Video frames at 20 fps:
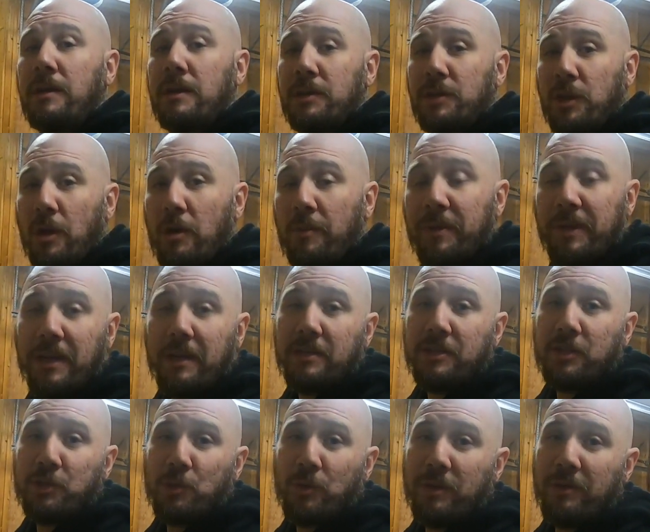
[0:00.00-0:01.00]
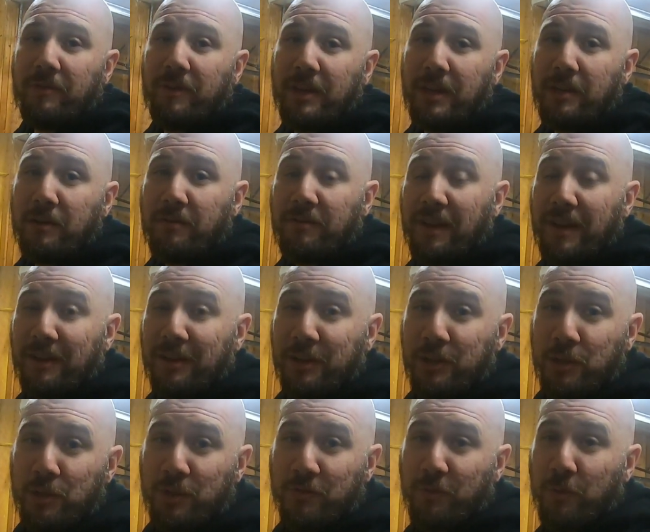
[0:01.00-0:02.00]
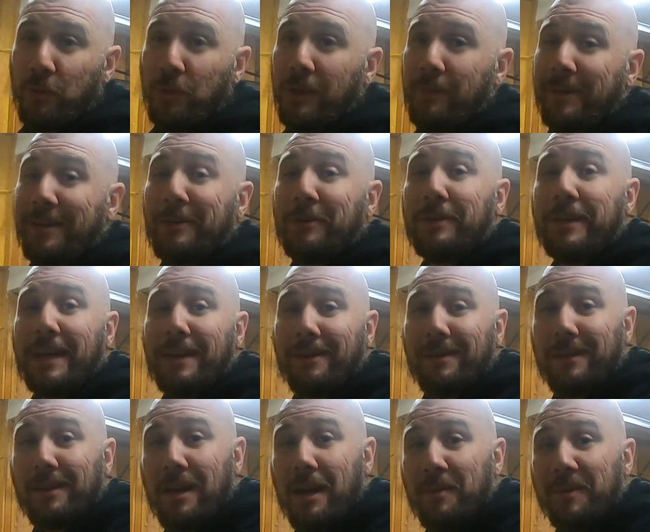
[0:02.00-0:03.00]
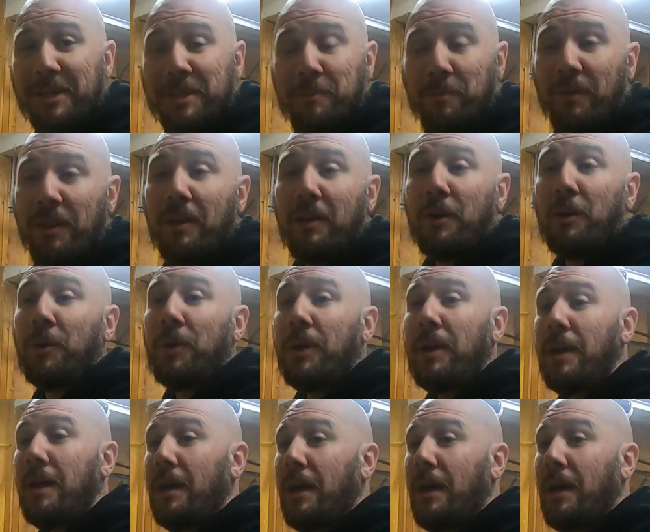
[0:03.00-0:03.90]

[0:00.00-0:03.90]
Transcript: So I hope you guys enjoyed the video, found it useful. Let me know down in the comments below.